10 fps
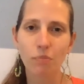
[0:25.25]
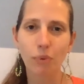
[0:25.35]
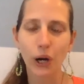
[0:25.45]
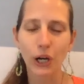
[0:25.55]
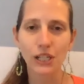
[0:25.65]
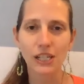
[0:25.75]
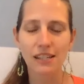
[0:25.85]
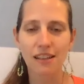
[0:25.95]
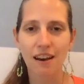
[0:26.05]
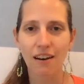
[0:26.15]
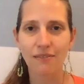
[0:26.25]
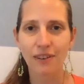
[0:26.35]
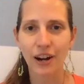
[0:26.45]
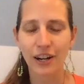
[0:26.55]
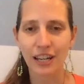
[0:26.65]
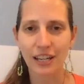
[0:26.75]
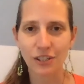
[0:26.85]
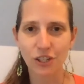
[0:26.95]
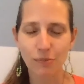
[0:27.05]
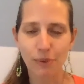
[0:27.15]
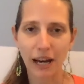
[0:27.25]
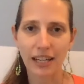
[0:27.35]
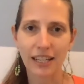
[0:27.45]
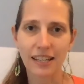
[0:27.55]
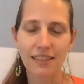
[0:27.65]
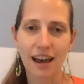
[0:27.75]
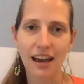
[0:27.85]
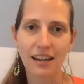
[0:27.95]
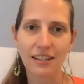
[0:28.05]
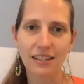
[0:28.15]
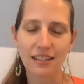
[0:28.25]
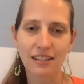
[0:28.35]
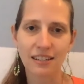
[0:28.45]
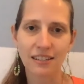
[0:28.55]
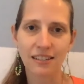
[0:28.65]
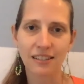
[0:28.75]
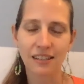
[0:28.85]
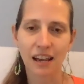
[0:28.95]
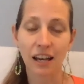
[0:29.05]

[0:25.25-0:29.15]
part of our energy body that is